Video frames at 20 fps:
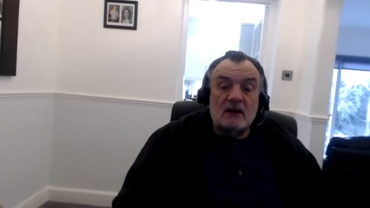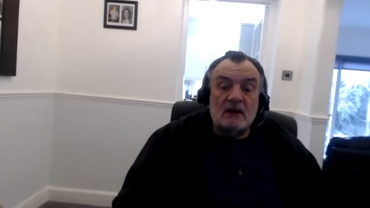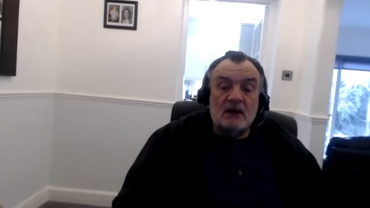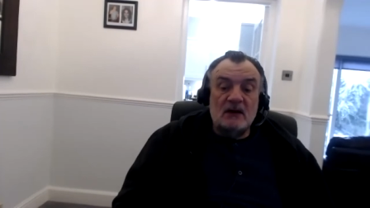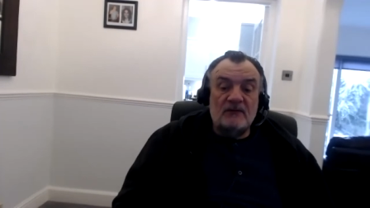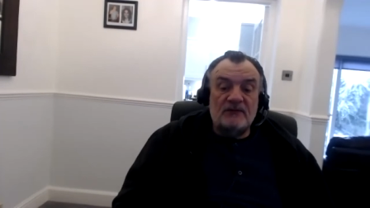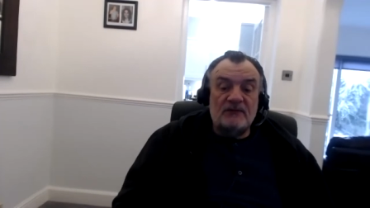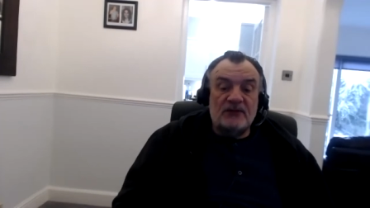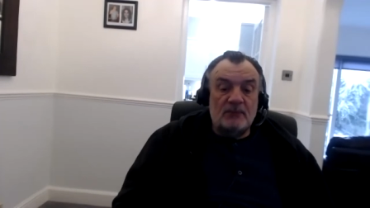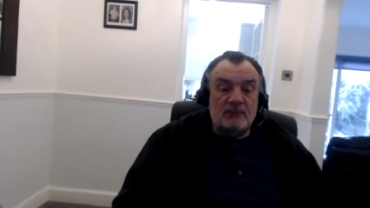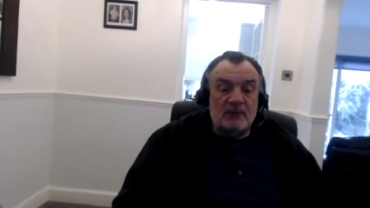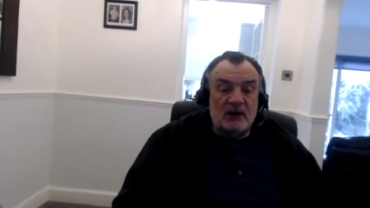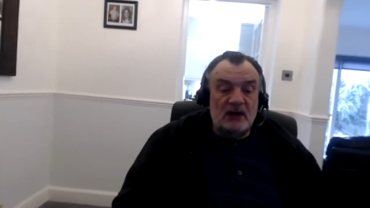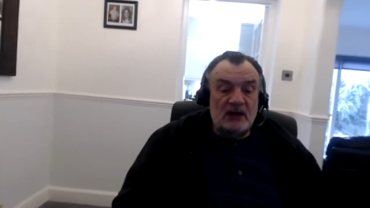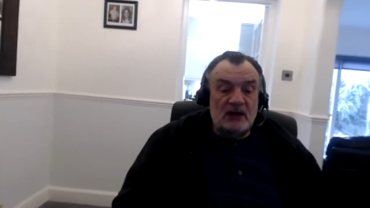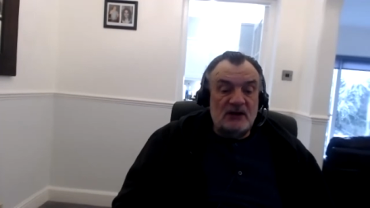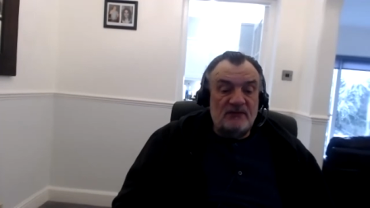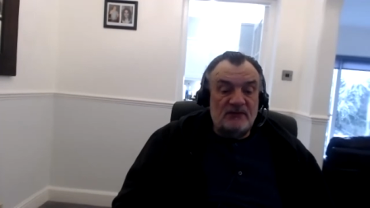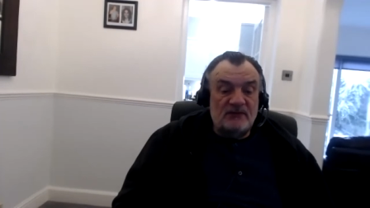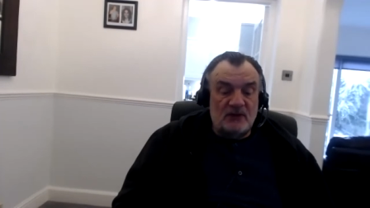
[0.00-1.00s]
of the
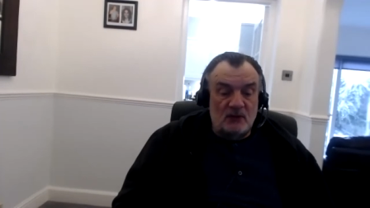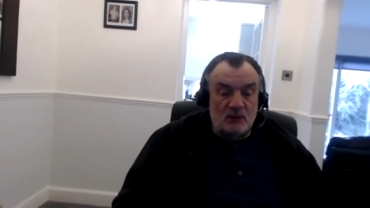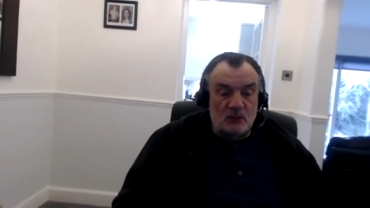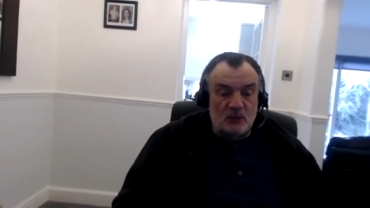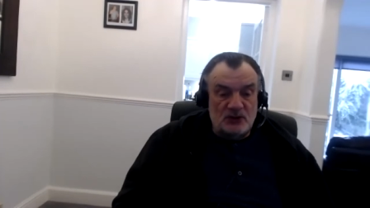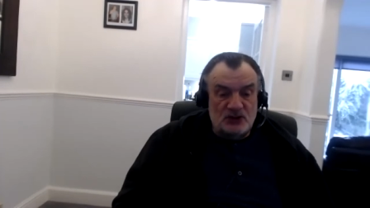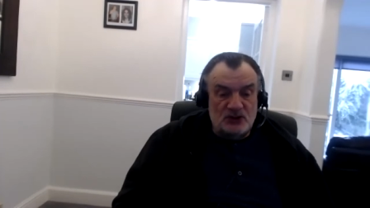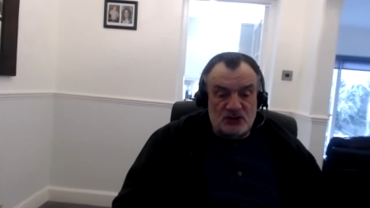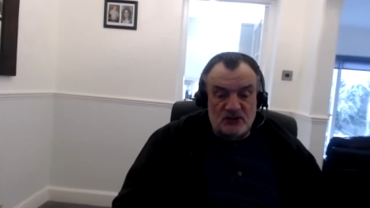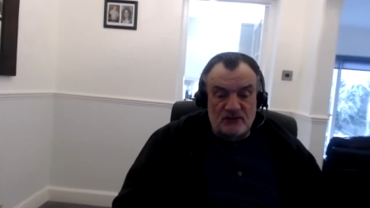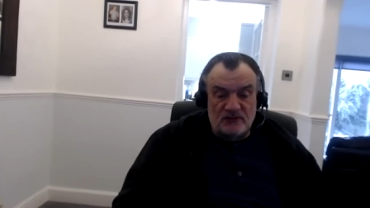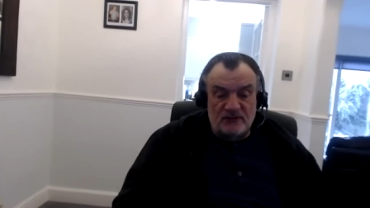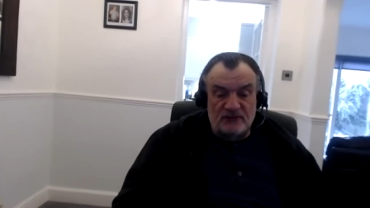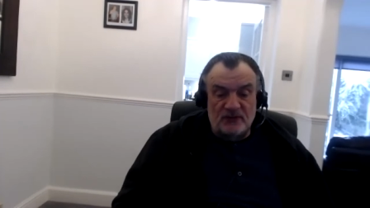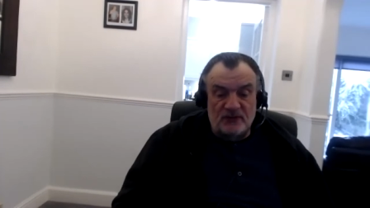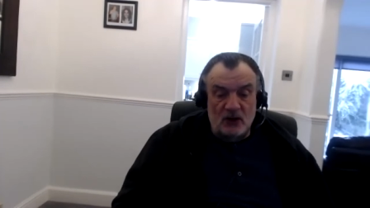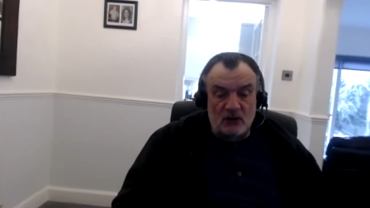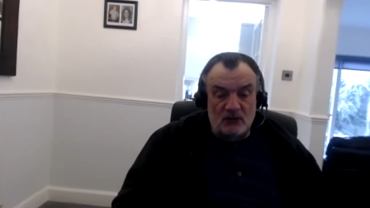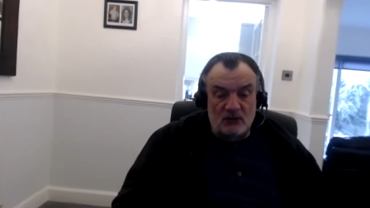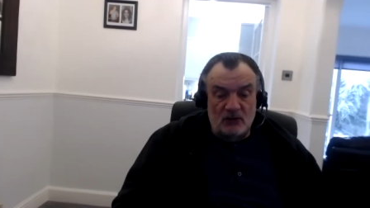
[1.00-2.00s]
belief that we should
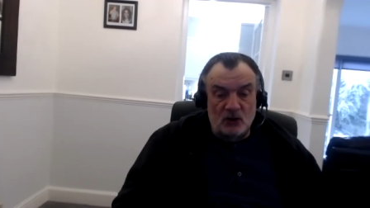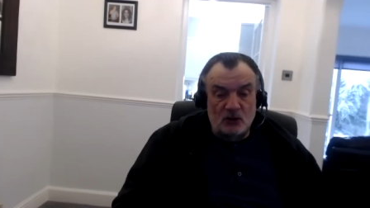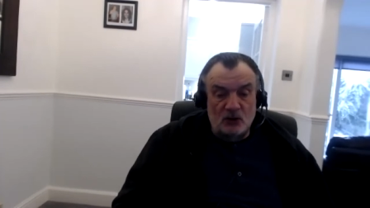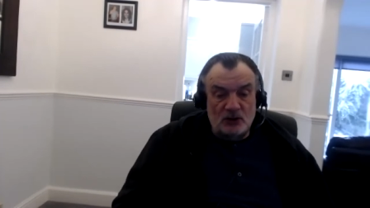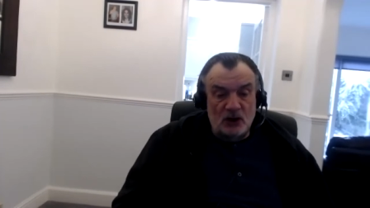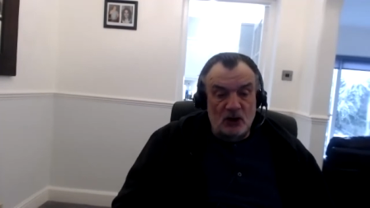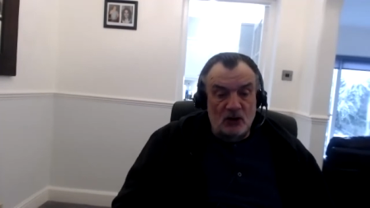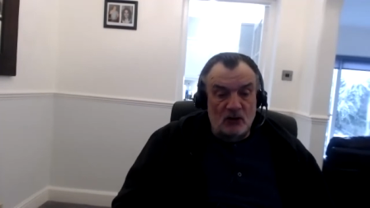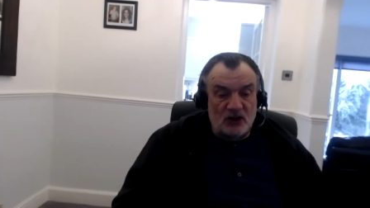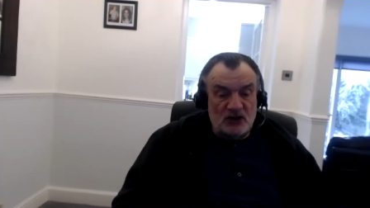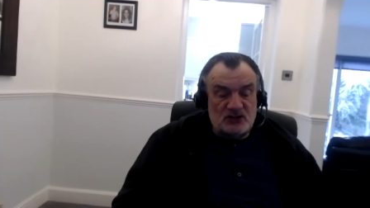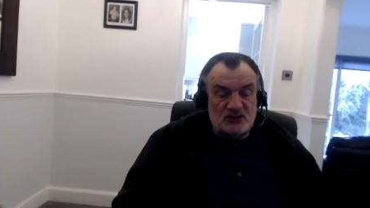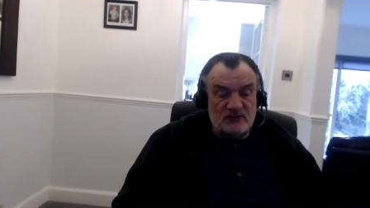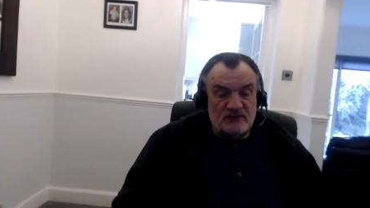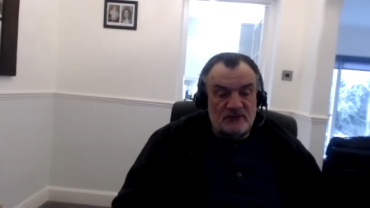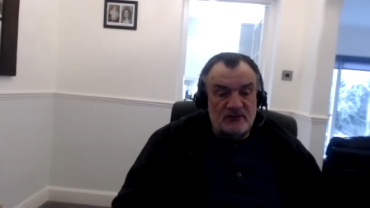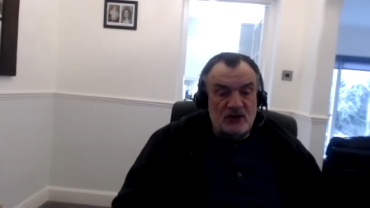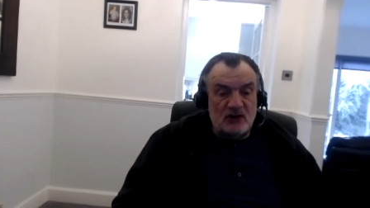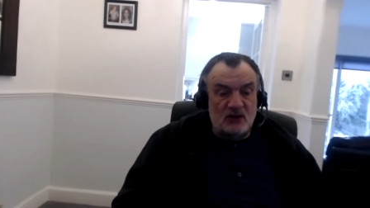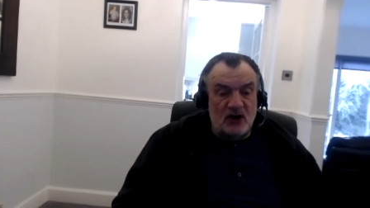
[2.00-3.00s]
follow along the lines
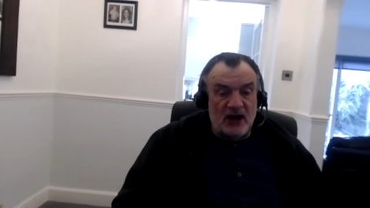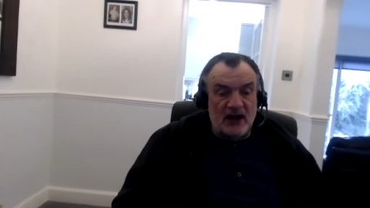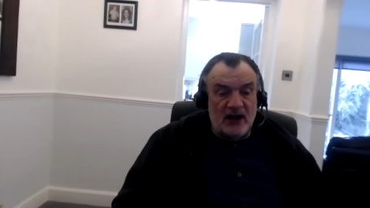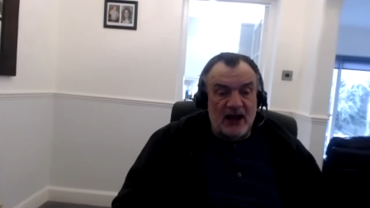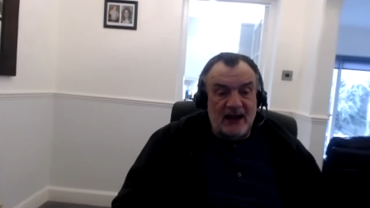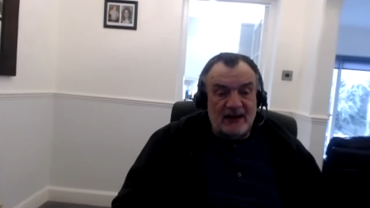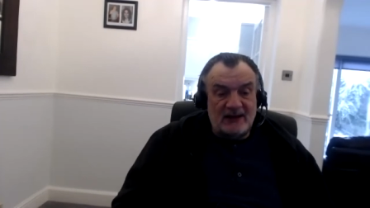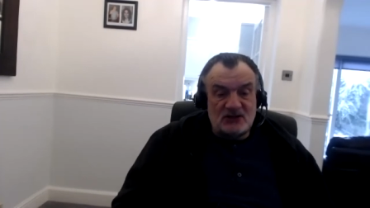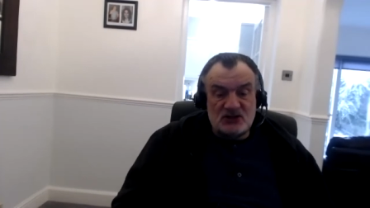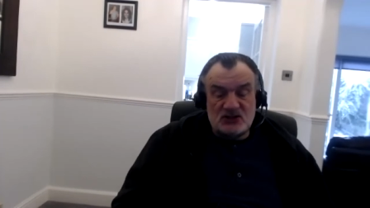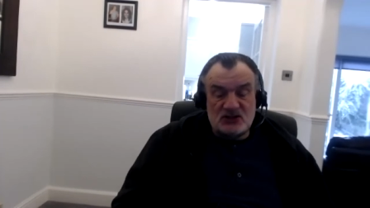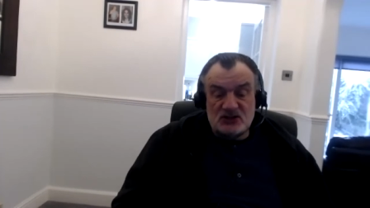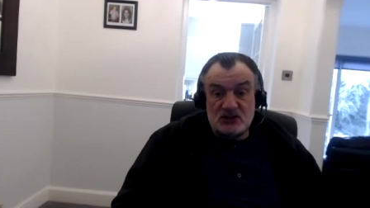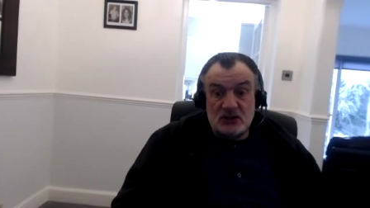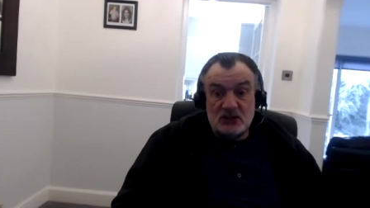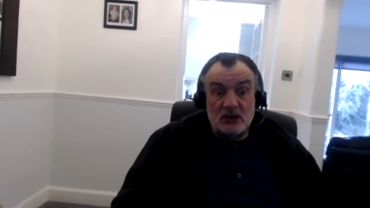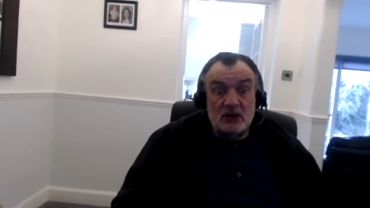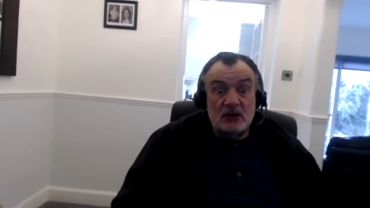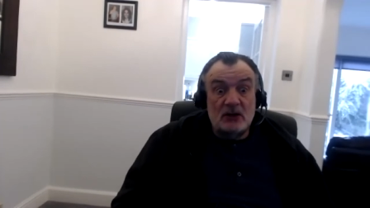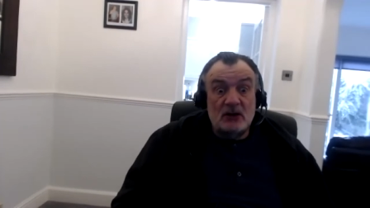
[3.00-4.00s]
of the Ajax
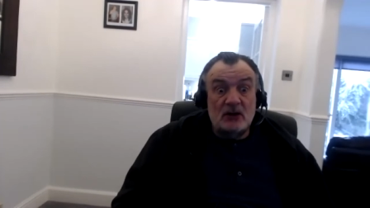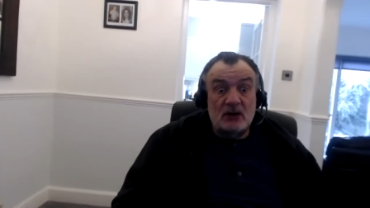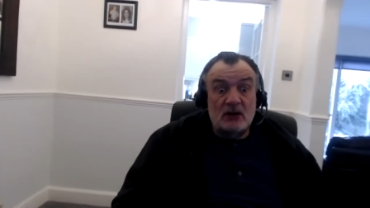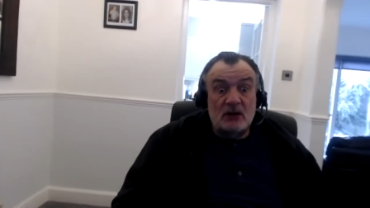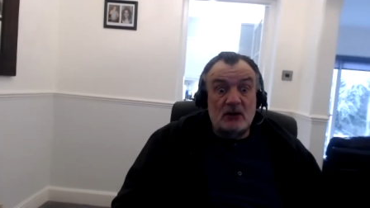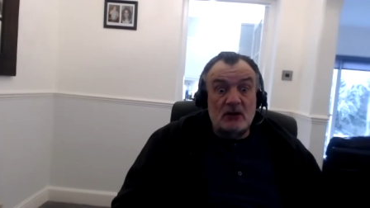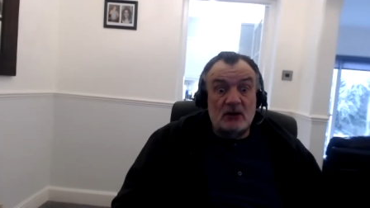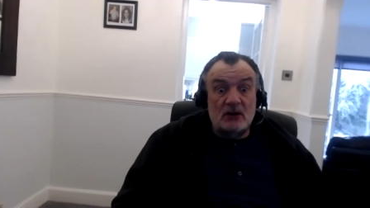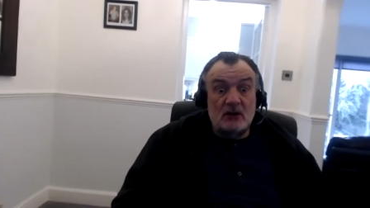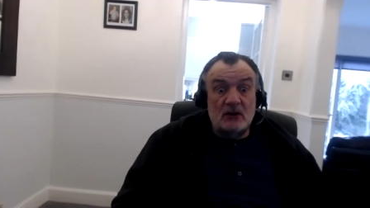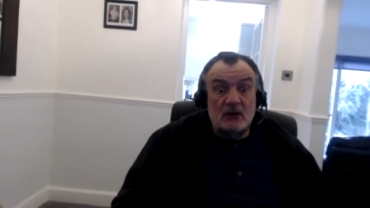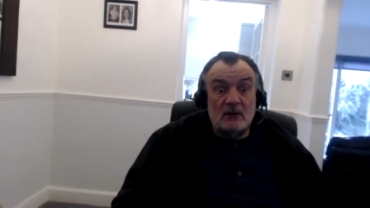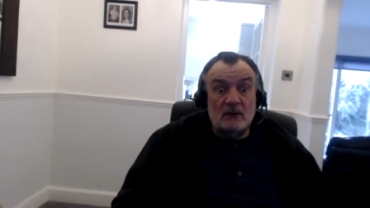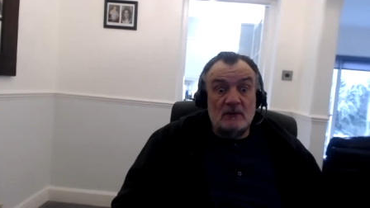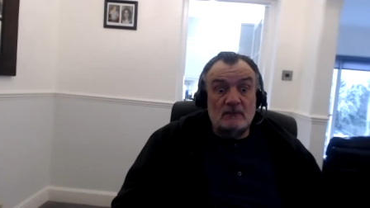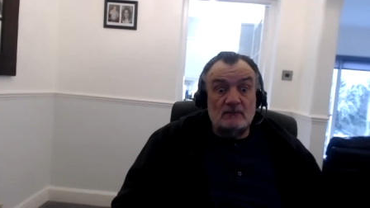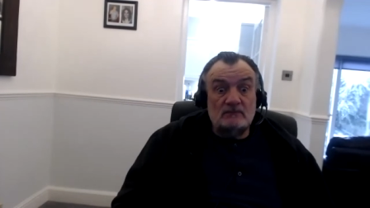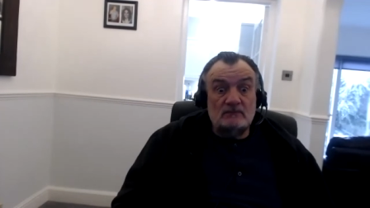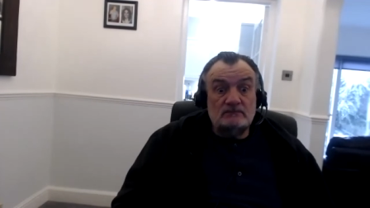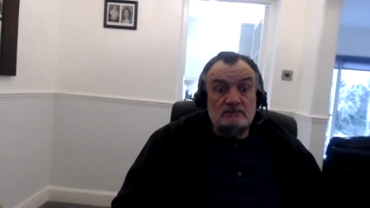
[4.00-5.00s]

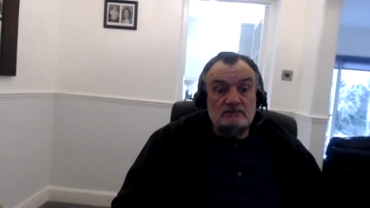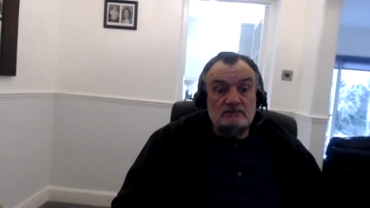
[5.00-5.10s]
um,